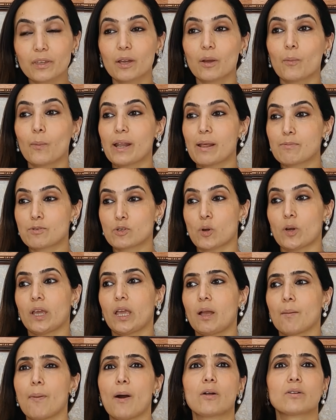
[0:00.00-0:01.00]
when I'm
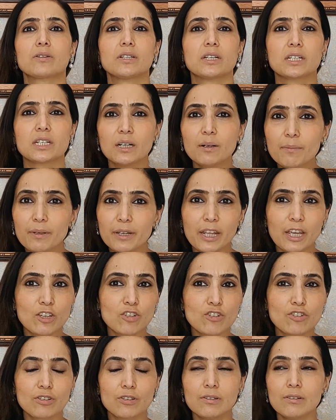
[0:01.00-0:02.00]
talking about
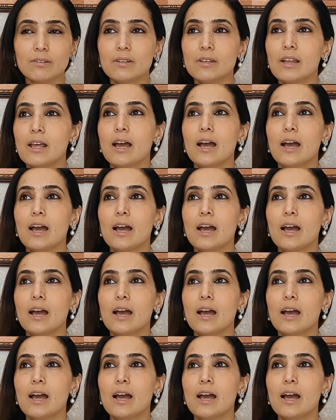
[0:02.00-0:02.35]
determination,